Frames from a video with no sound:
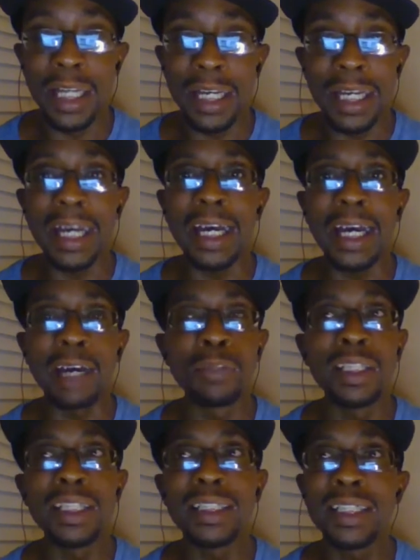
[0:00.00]
Like, I
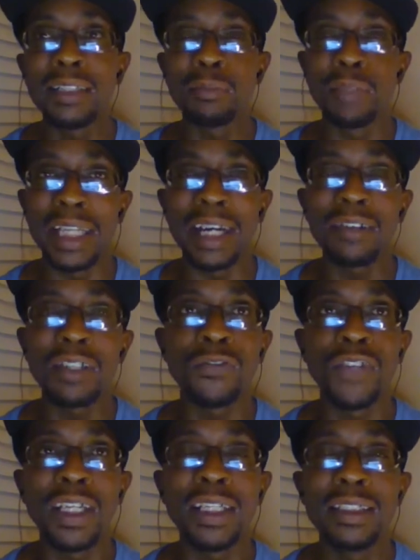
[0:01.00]
really think without the
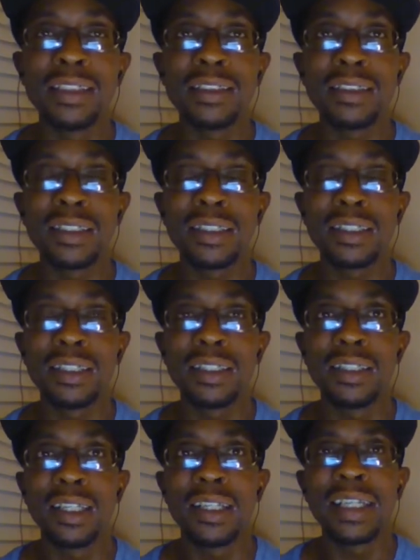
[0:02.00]
fans,
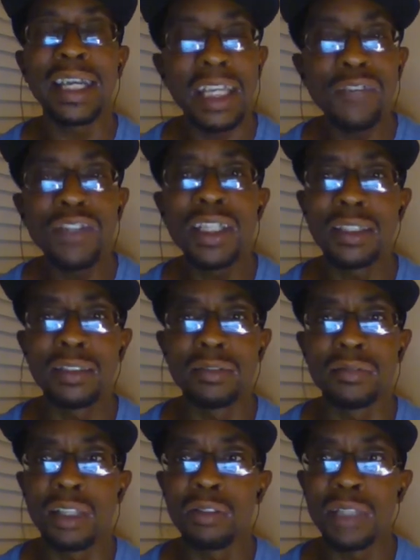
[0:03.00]
like, even
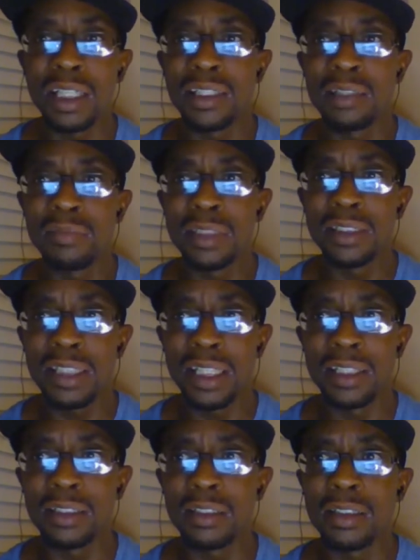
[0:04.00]
in okay, let me
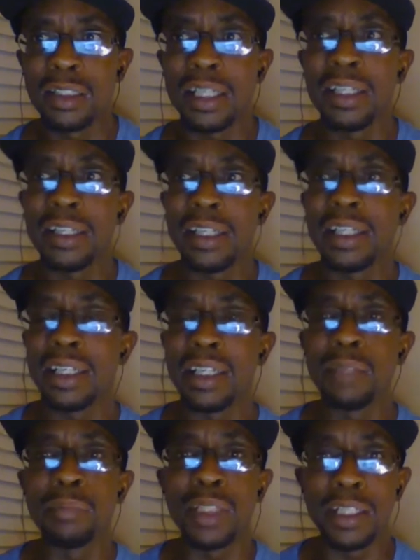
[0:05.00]
kind of in the
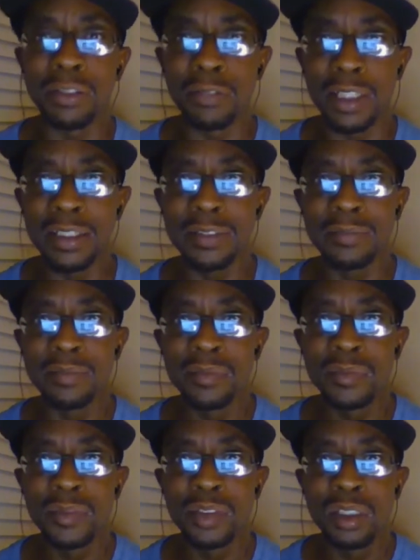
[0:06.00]
NBA, right,
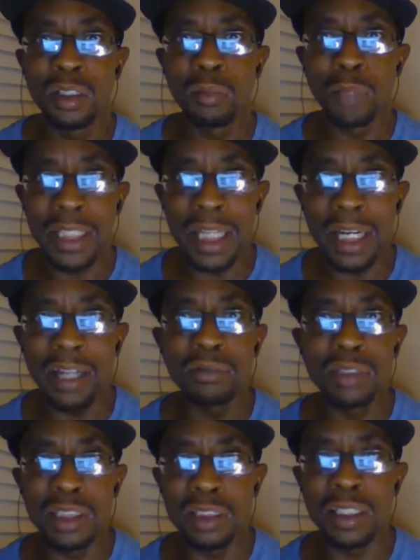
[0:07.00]

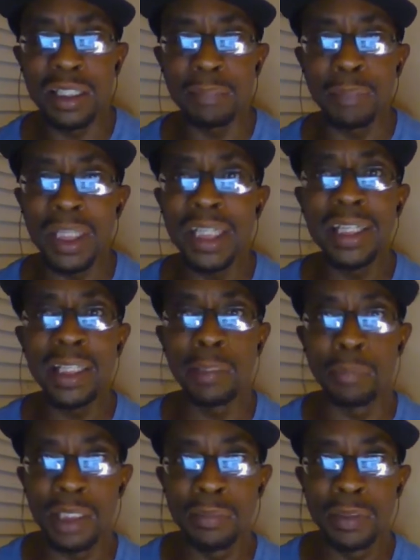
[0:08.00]
without being in a
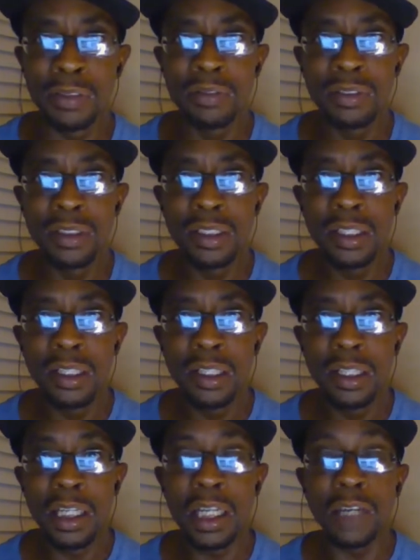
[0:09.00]
bubble,
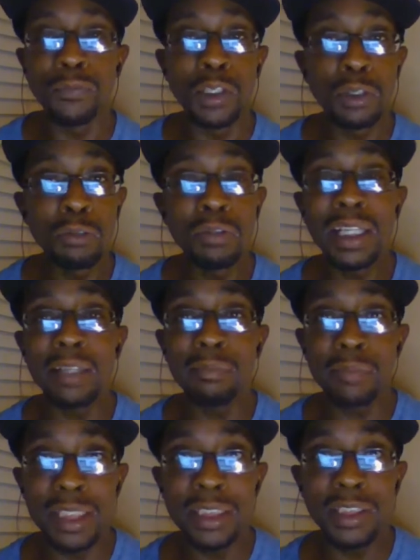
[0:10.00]
if you let
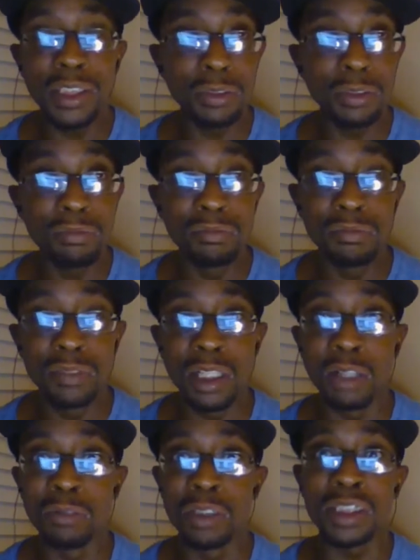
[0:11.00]
me shoot
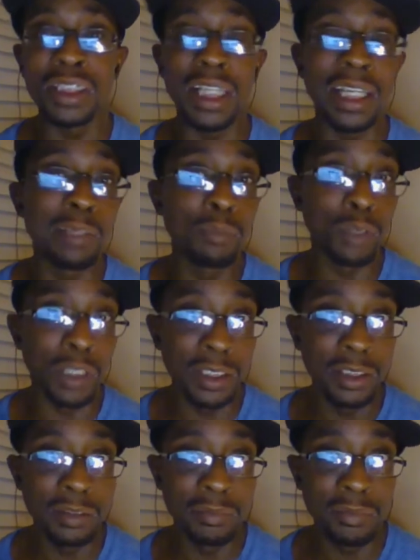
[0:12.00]
on the same
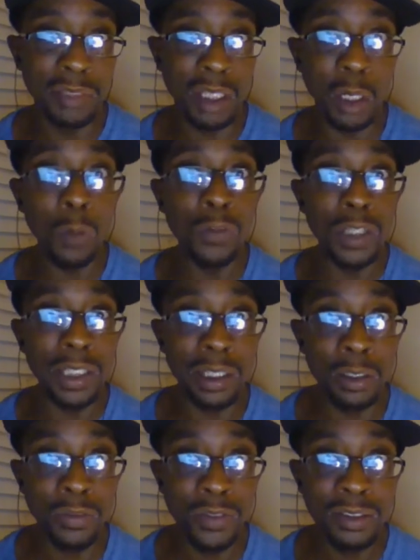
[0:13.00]
rim over and
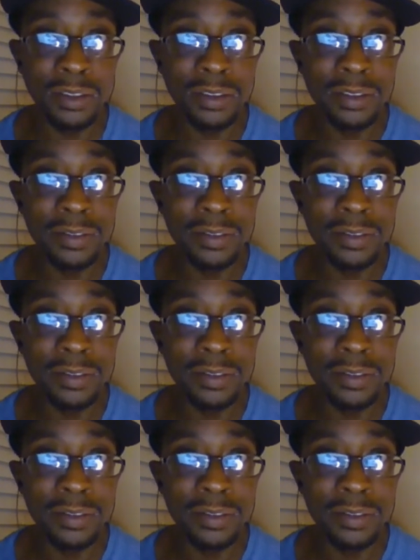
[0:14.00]
over,